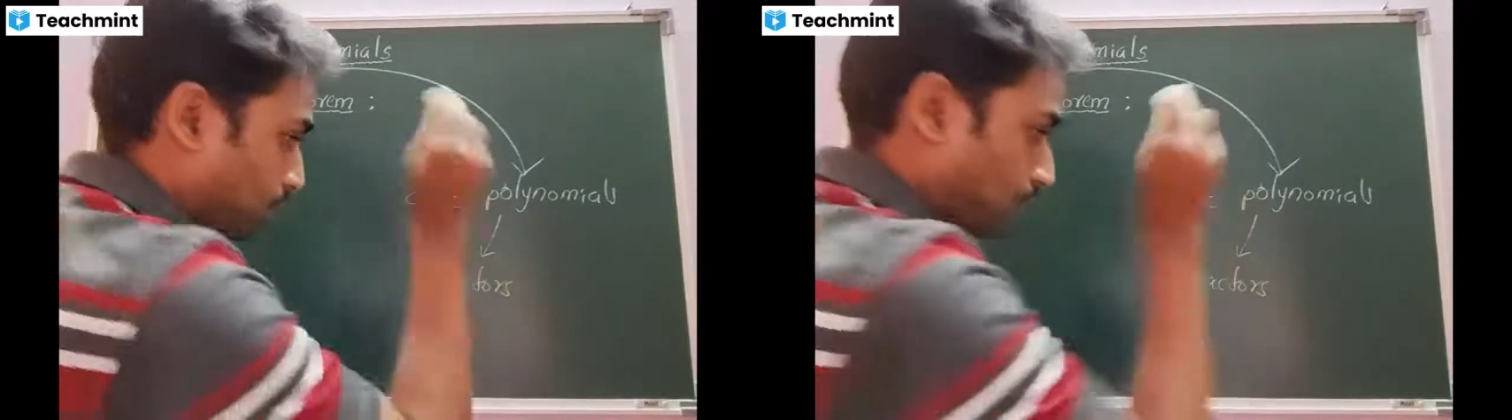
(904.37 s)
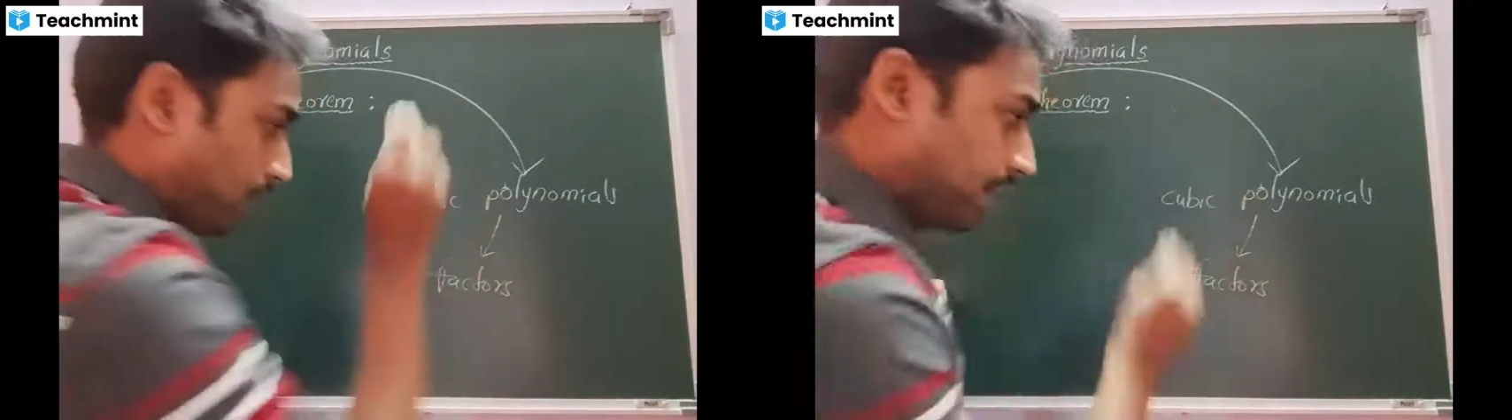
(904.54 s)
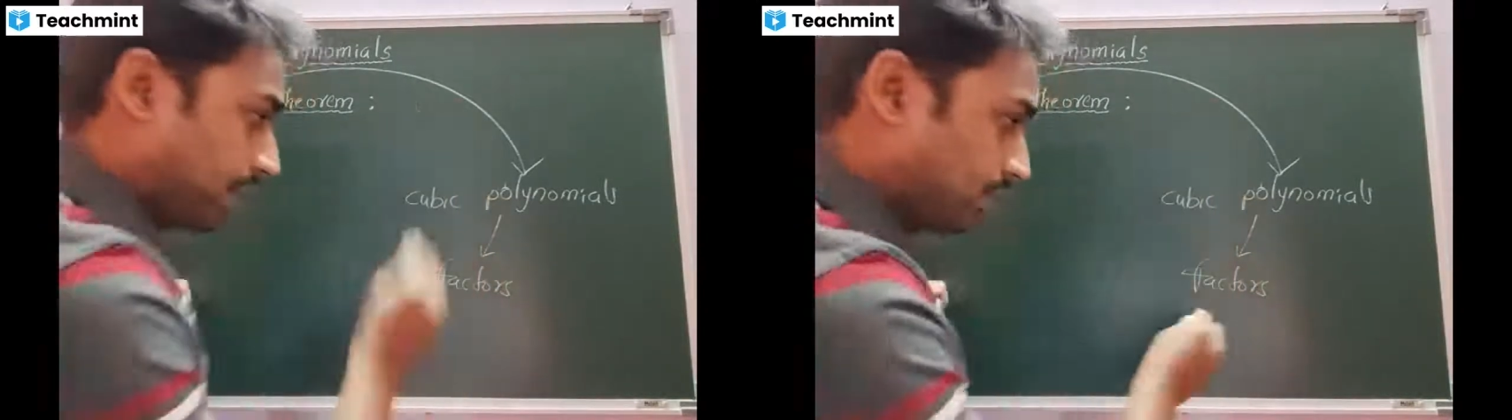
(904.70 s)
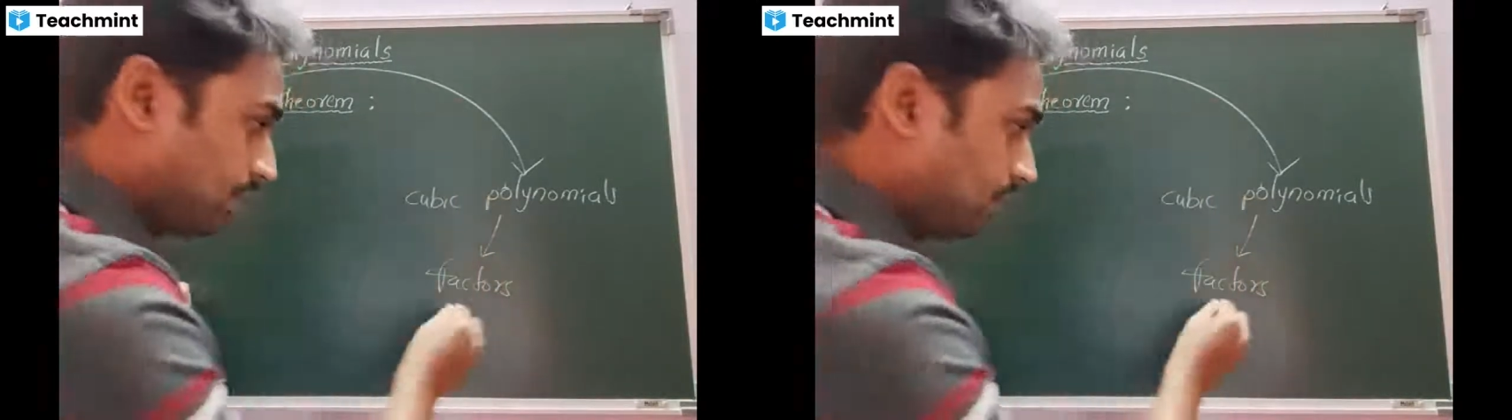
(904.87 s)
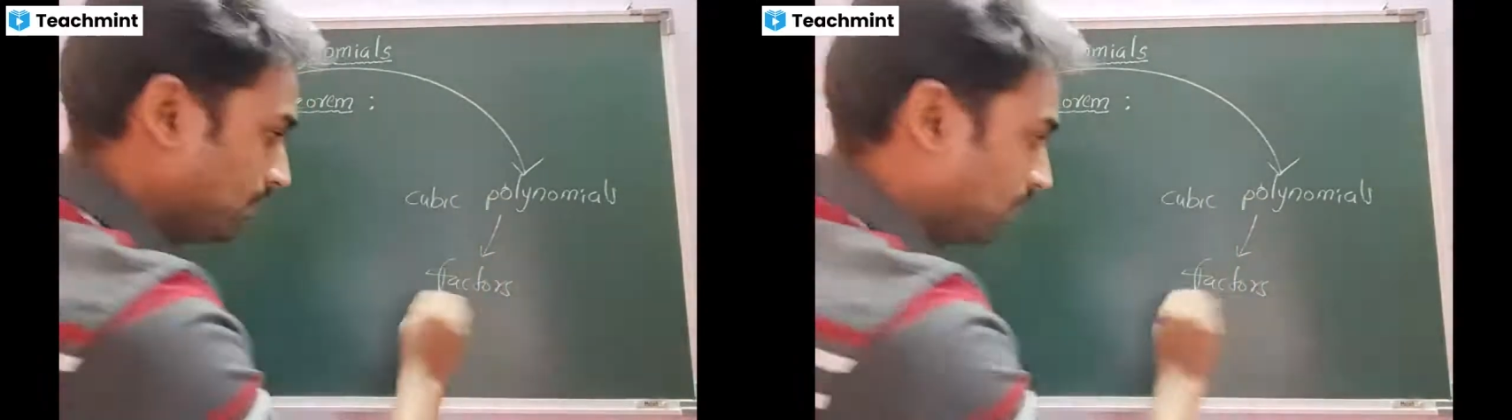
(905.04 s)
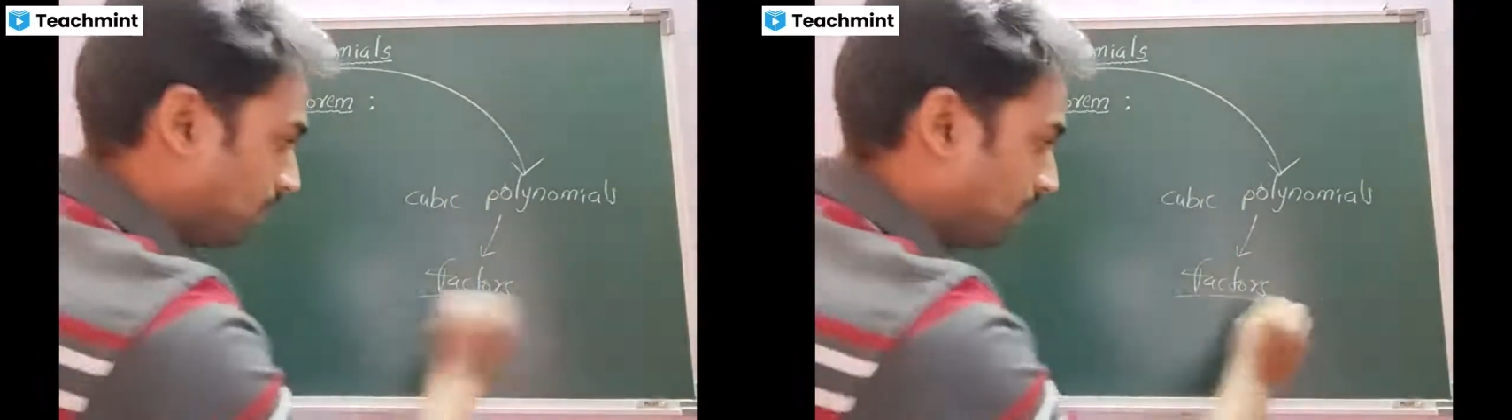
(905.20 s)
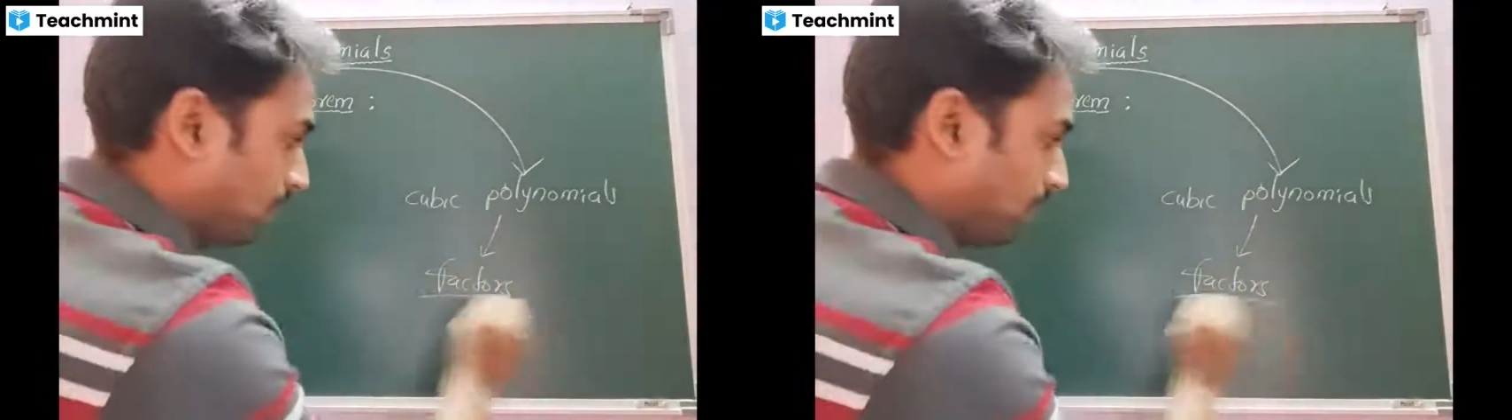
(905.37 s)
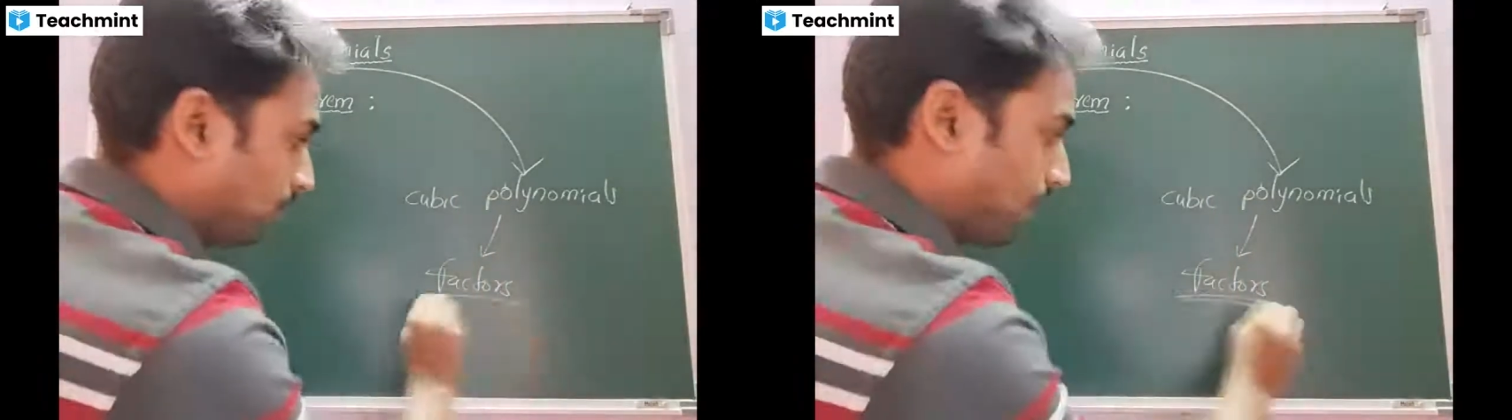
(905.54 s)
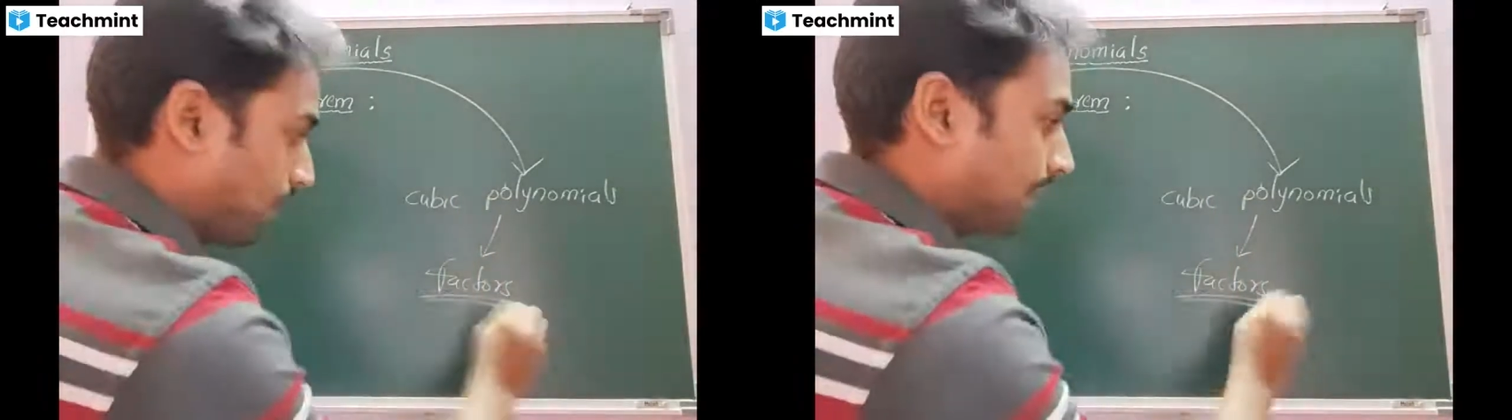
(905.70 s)
to get the
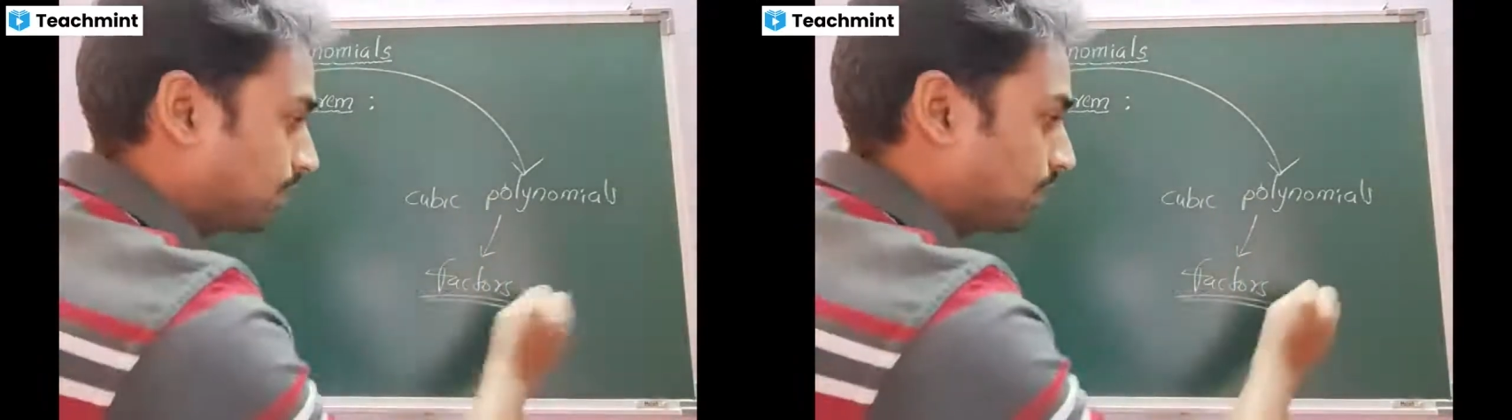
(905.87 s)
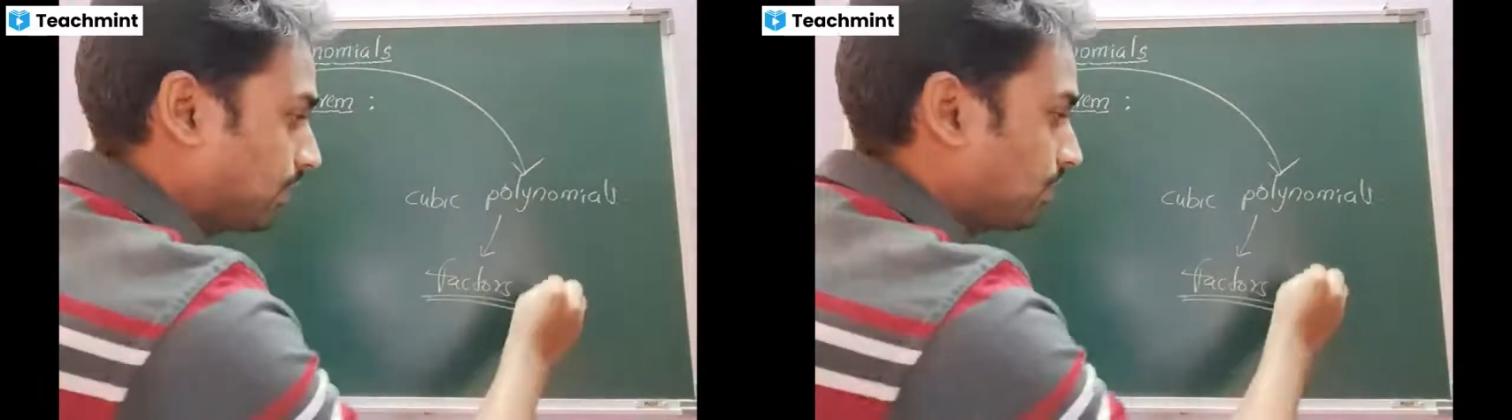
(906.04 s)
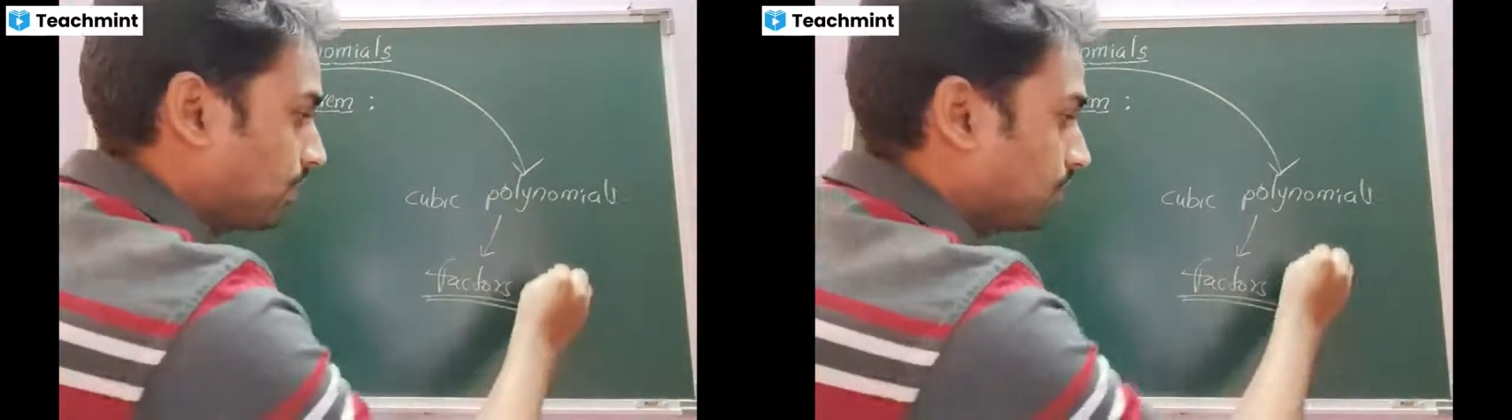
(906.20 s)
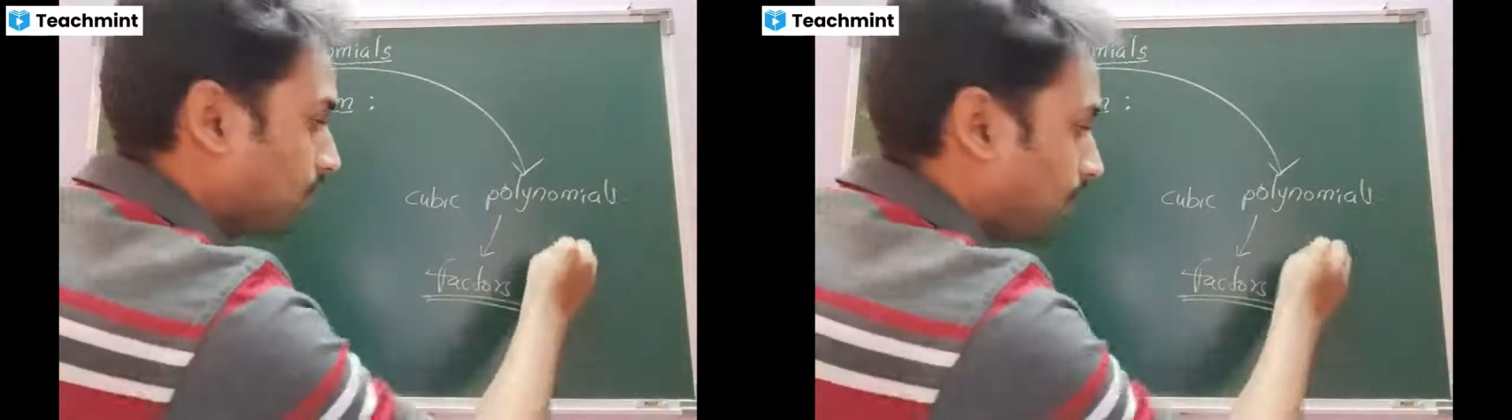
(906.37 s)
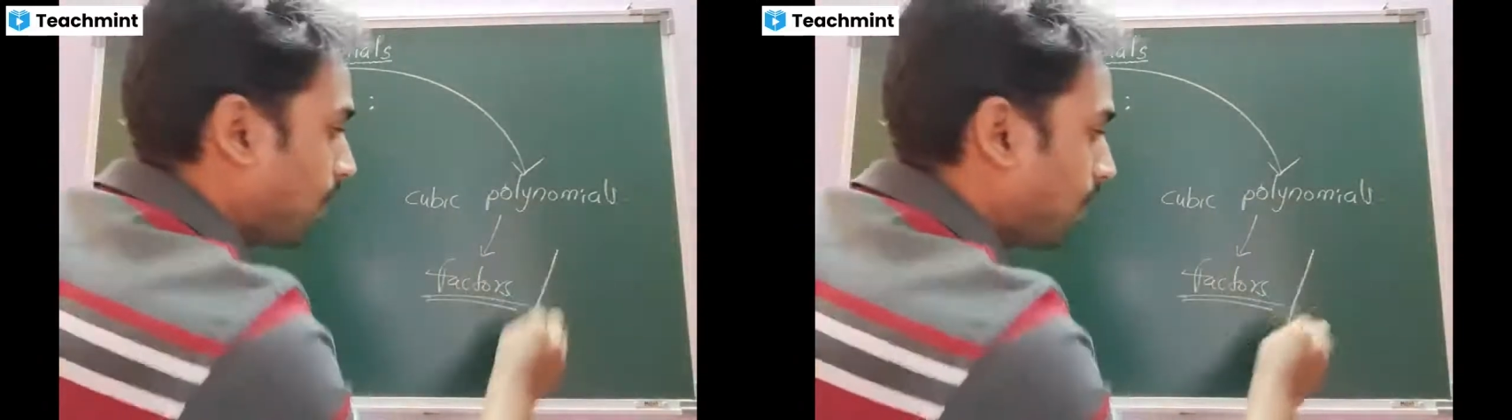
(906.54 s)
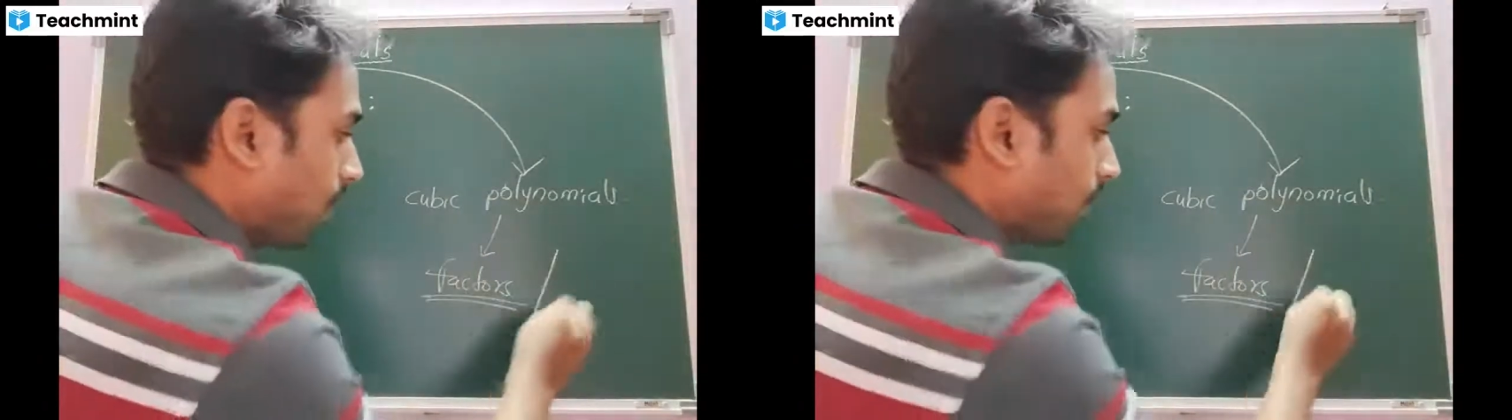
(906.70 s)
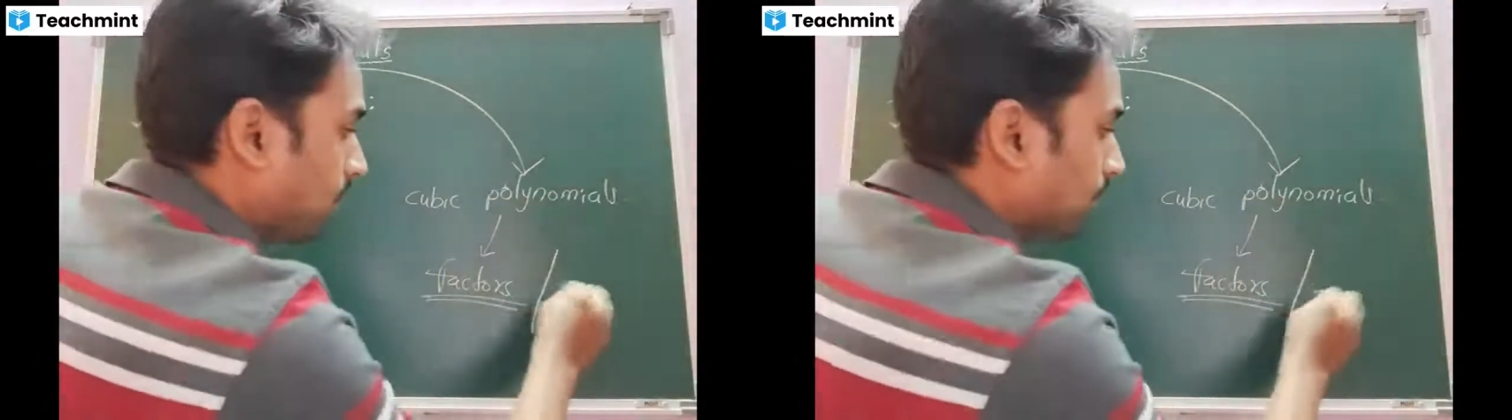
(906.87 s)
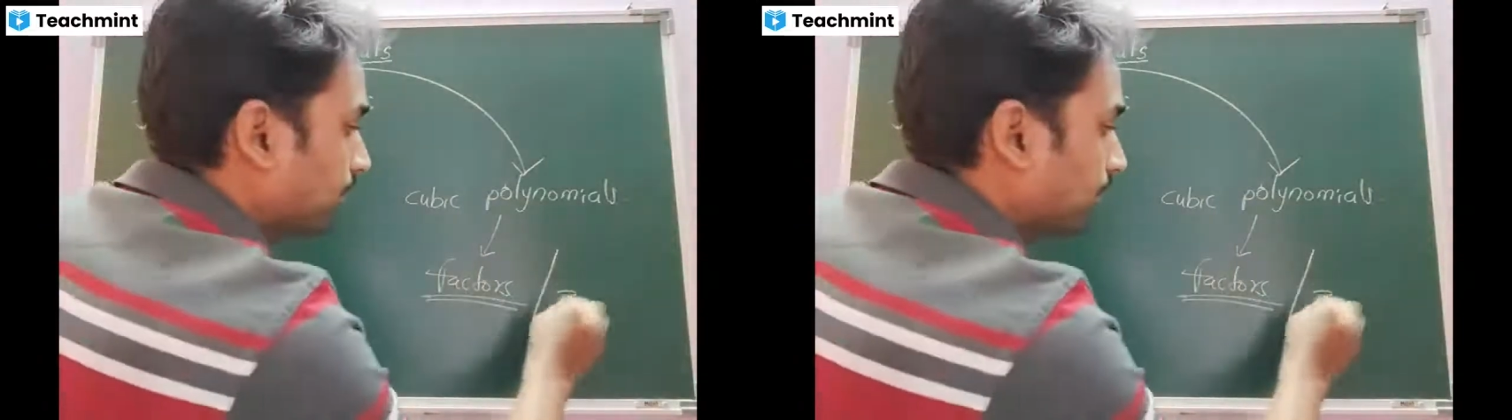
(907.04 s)
factors or